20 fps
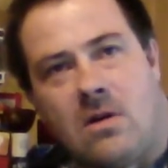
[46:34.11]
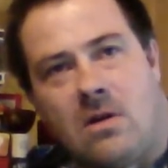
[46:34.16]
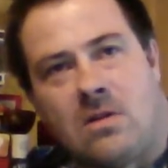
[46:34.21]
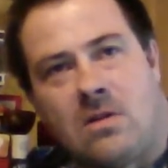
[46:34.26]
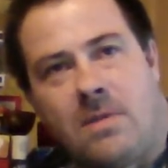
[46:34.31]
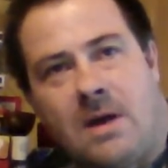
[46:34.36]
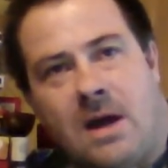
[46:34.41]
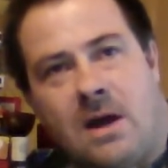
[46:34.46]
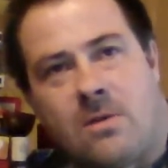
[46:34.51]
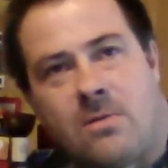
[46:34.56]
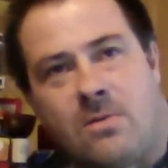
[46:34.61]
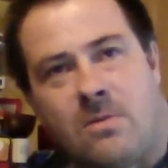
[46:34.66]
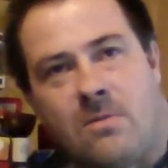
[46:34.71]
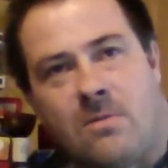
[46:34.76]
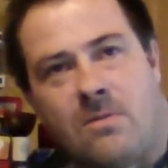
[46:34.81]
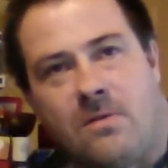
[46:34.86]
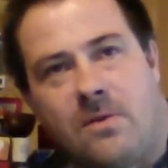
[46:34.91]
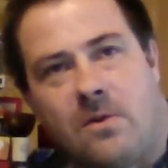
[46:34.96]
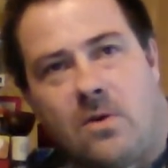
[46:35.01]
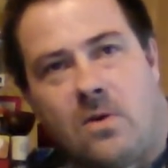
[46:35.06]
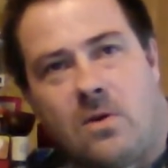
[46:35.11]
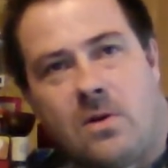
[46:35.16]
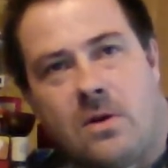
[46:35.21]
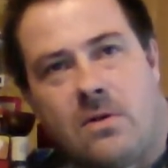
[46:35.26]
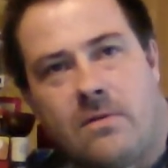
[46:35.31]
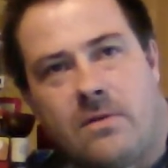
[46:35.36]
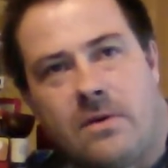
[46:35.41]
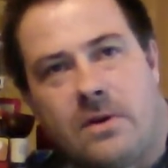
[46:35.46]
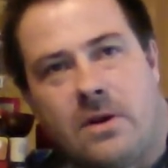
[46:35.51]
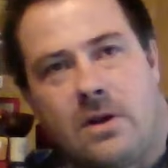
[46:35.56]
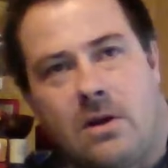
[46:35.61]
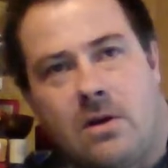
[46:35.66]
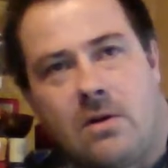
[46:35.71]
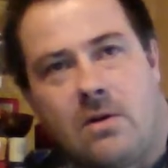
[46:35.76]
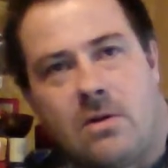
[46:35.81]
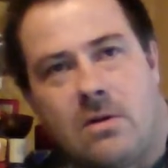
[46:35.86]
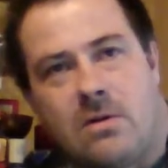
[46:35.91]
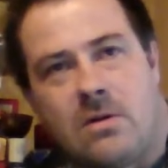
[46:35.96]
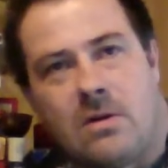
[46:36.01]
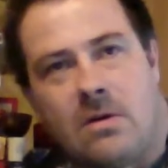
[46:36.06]
on the bathroom floor over
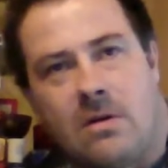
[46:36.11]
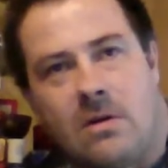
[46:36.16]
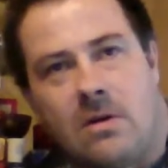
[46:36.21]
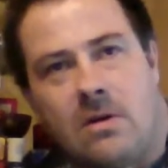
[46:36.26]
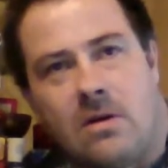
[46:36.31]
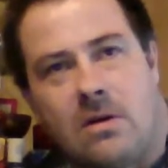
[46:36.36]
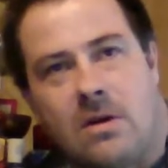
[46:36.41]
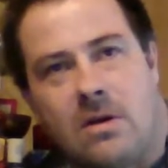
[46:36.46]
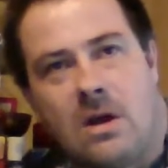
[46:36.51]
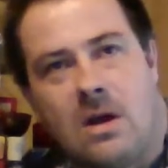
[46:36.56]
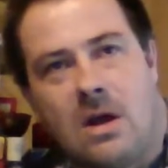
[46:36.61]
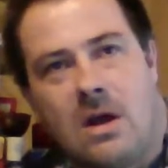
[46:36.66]
here, and